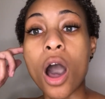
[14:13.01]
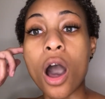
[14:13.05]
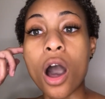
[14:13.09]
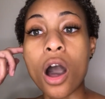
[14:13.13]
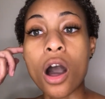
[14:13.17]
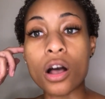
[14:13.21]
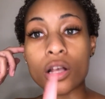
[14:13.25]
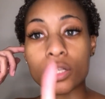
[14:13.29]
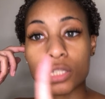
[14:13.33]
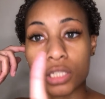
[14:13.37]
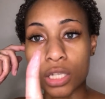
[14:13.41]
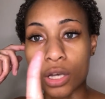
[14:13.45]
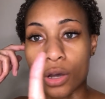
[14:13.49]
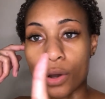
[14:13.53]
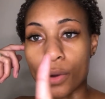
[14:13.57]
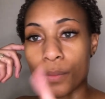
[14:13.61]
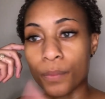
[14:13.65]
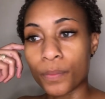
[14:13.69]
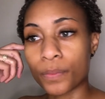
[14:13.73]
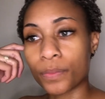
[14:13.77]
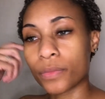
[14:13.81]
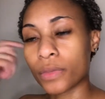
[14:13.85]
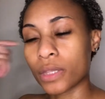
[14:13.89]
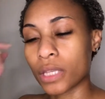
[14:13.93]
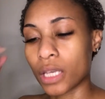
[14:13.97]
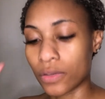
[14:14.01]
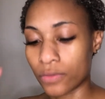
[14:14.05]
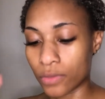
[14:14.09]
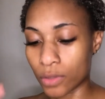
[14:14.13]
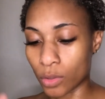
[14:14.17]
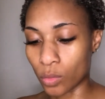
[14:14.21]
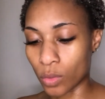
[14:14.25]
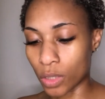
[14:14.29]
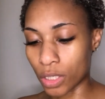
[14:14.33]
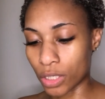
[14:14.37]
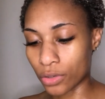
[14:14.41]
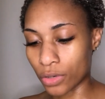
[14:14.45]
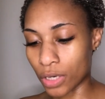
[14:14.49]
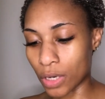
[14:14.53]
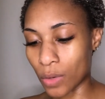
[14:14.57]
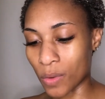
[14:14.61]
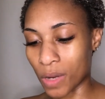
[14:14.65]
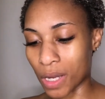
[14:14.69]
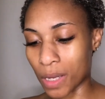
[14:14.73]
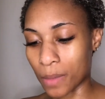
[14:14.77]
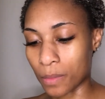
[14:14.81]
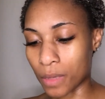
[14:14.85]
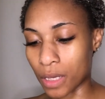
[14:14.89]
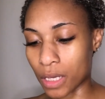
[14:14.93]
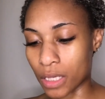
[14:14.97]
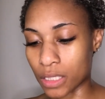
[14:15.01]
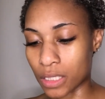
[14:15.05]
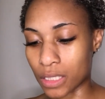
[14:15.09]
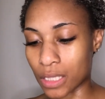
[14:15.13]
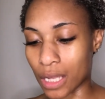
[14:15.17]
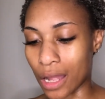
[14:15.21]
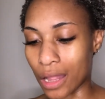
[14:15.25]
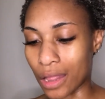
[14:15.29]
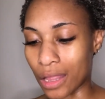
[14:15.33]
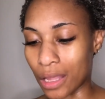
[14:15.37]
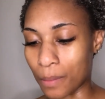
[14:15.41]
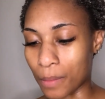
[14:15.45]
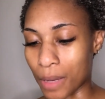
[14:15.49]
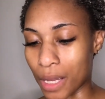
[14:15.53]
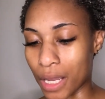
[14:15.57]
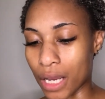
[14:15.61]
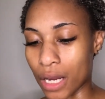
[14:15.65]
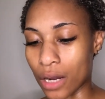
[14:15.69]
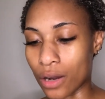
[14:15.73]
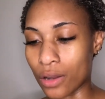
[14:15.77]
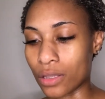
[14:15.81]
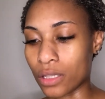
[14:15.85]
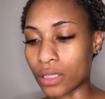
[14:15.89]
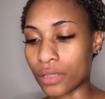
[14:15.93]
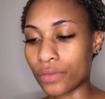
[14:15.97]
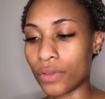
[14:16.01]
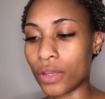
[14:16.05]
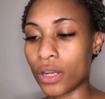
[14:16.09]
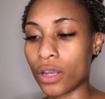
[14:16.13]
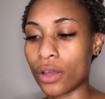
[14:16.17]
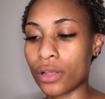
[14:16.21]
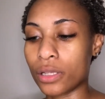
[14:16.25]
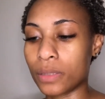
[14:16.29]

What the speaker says: Also, if you're wondering why I'm not styling my hair in this video,